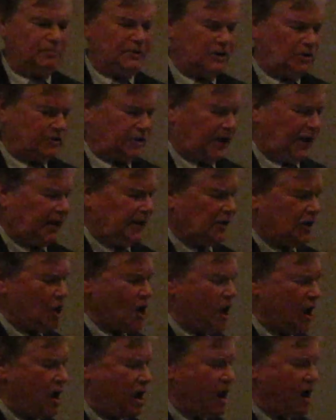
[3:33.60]
be okay."
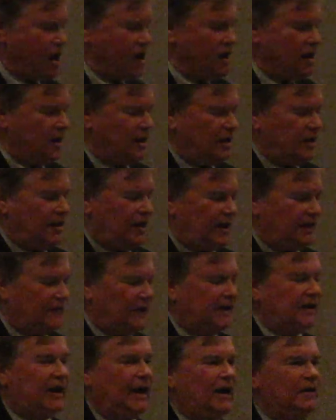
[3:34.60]
And
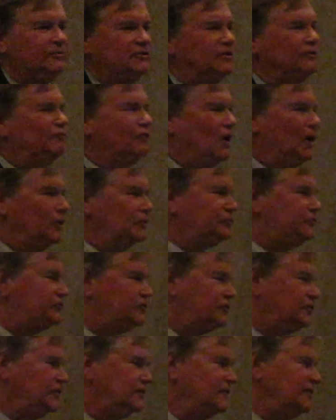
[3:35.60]
they counted the
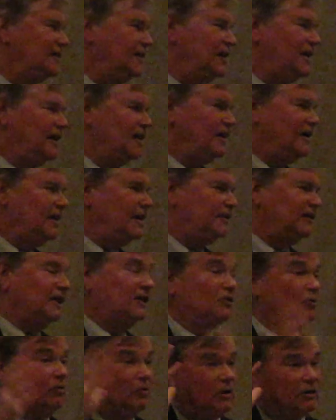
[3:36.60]
votes, and they
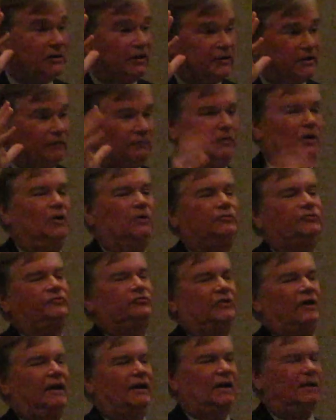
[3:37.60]
called in the votes,
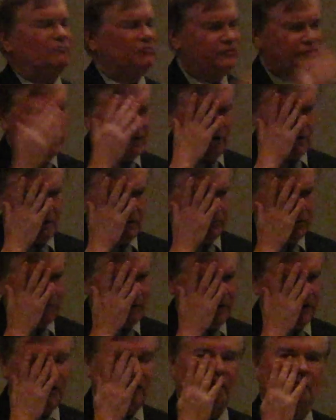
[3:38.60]
and I'm still
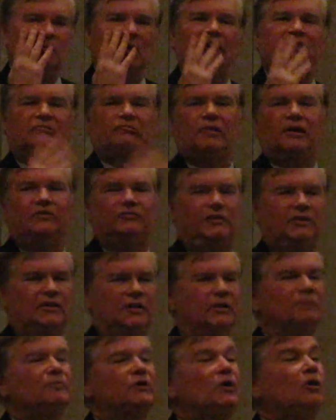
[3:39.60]
thinking, am I crazy
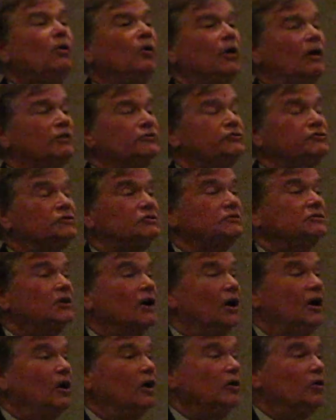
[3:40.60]
here? Because
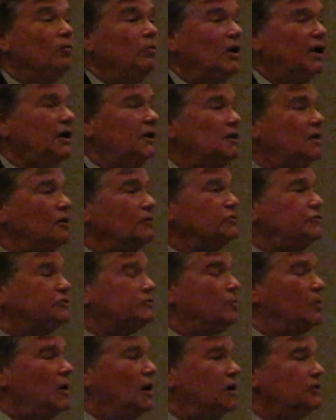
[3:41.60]
what I noticed
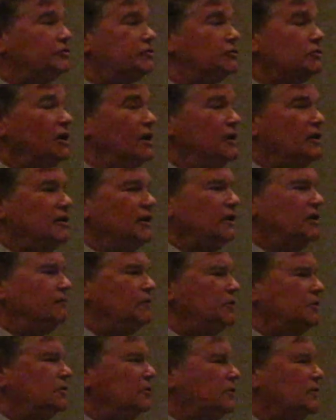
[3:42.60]
was,
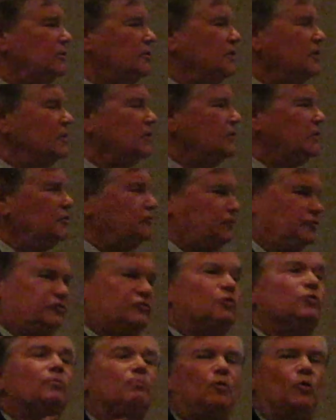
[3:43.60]
even these were
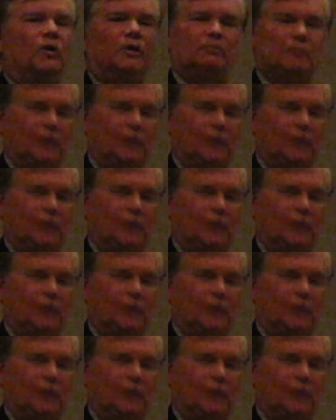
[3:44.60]
school board